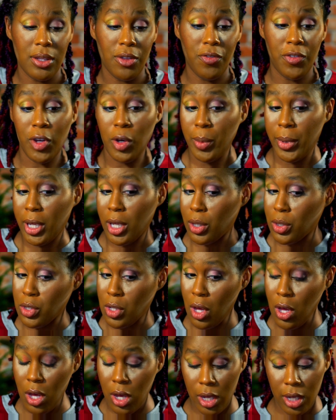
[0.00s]
filming goes
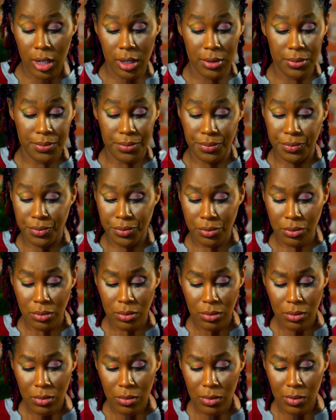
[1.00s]
on.
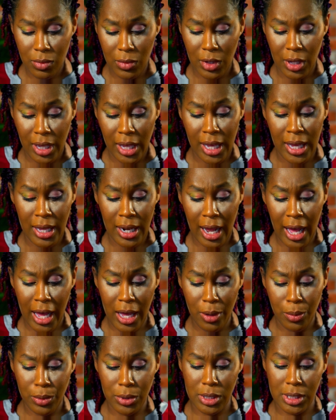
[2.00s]
And
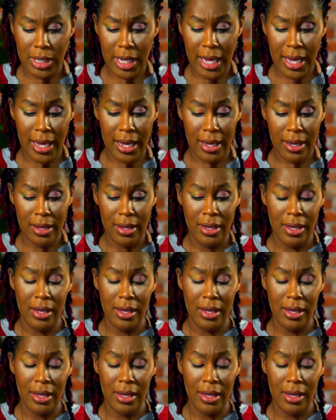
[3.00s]
I will say